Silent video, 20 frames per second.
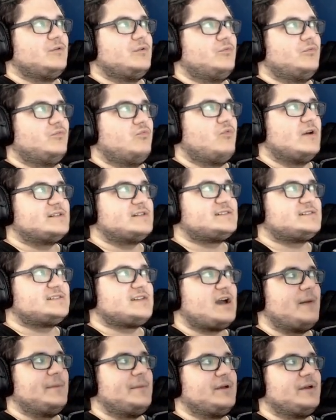what's
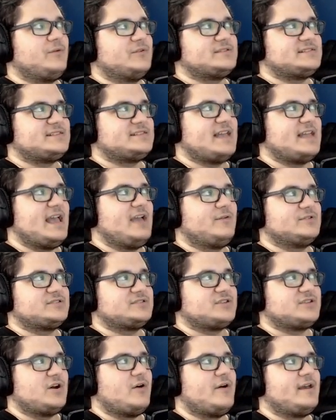coming, what's staying,
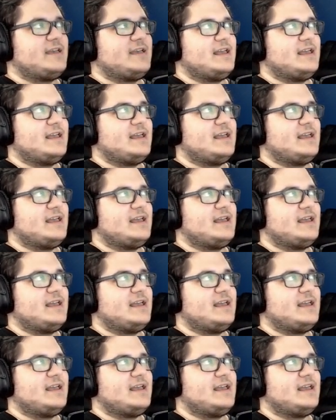what's going,